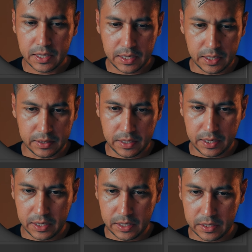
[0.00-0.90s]
And
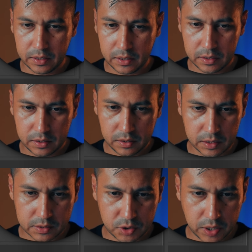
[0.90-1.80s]
then
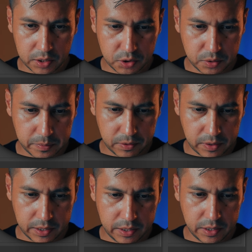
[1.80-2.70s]
let's try to zoom in
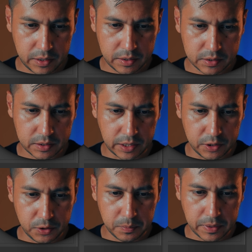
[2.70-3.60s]
right here, say
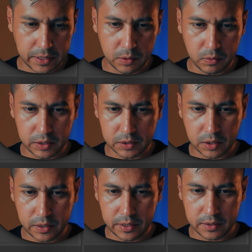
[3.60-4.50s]
new black and white
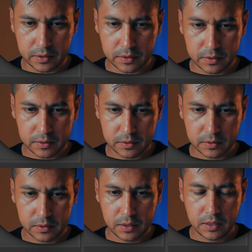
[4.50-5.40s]
target,
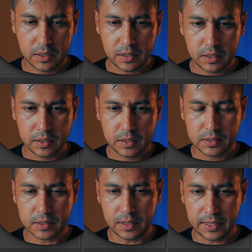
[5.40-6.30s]

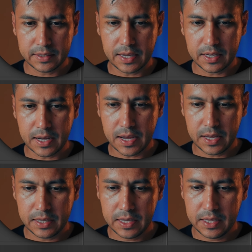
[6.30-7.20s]
select that guy.